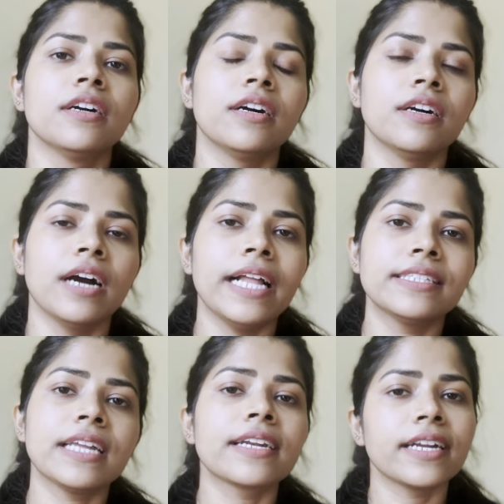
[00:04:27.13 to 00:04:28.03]
uh,
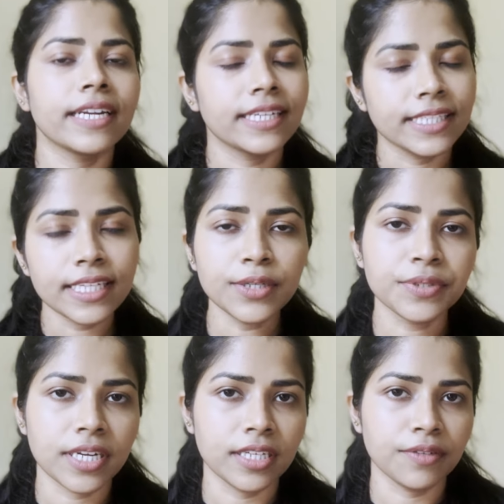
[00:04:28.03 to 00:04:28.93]
I'll start conducting the
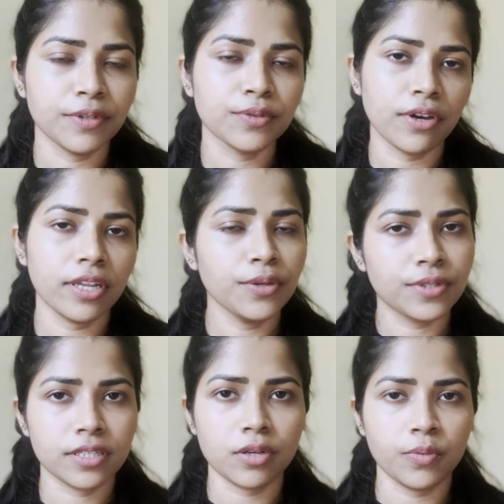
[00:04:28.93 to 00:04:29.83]
user interviews or
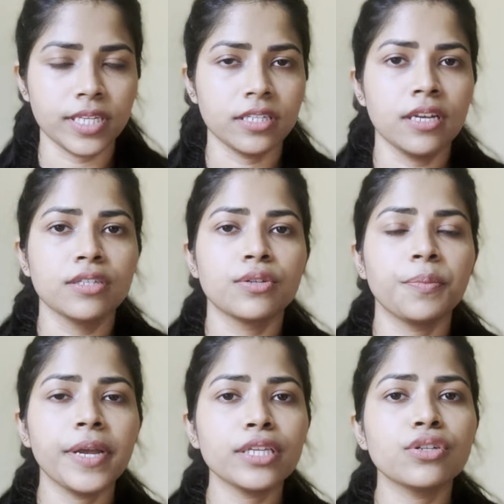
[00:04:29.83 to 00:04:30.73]
user surveys.
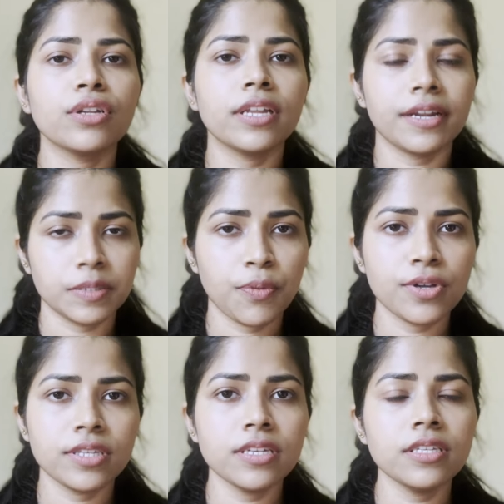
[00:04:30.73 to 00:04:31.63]
So based on the
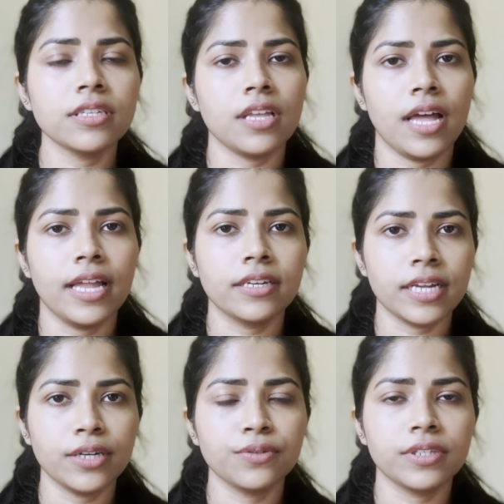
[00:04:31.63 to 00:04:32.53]
responses, I'll
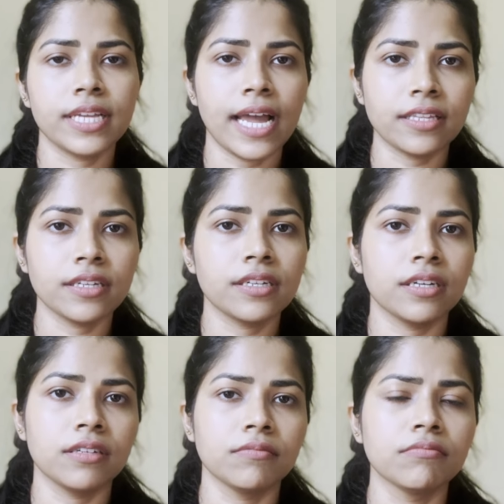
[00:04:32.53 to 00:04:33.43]
try to gather
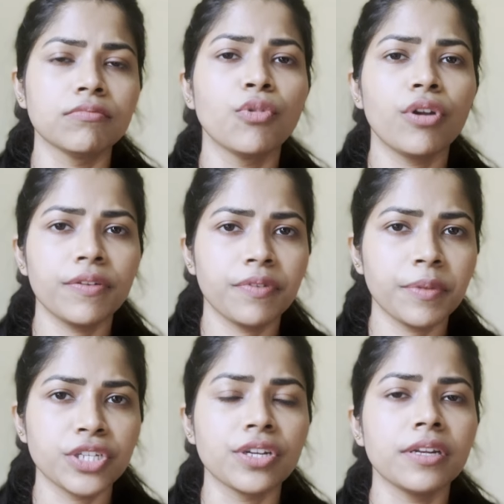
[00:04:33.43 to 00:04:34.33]
um, more
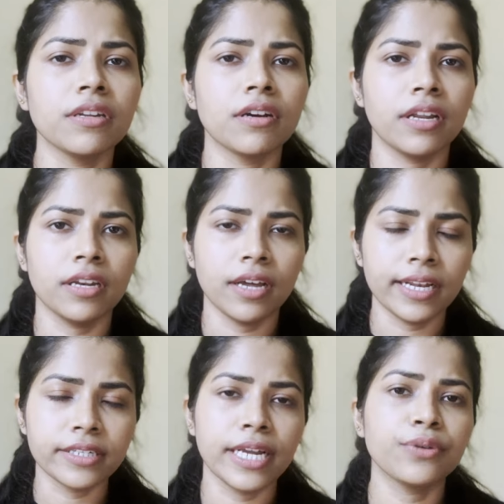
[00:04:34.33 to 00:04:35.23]
information and
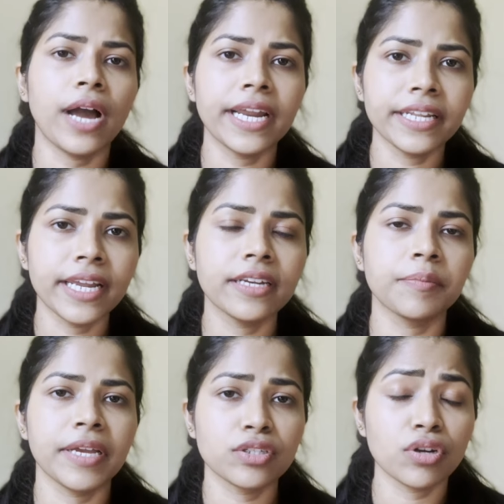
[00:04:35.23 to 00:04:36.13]
I'll try to ideate
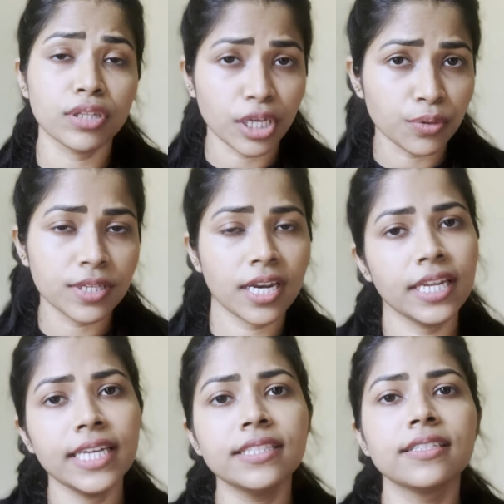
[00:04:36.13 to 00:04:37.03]
based on the user
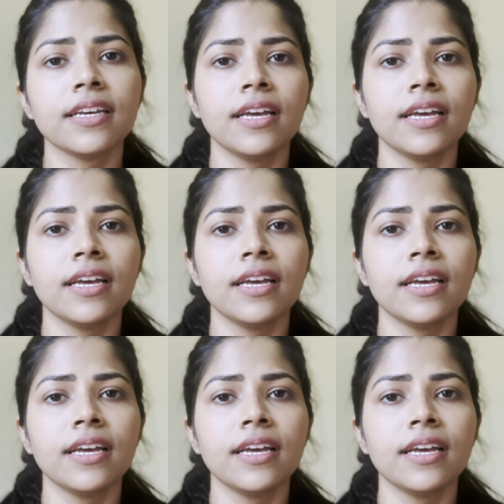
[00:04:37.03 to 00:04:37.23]
needs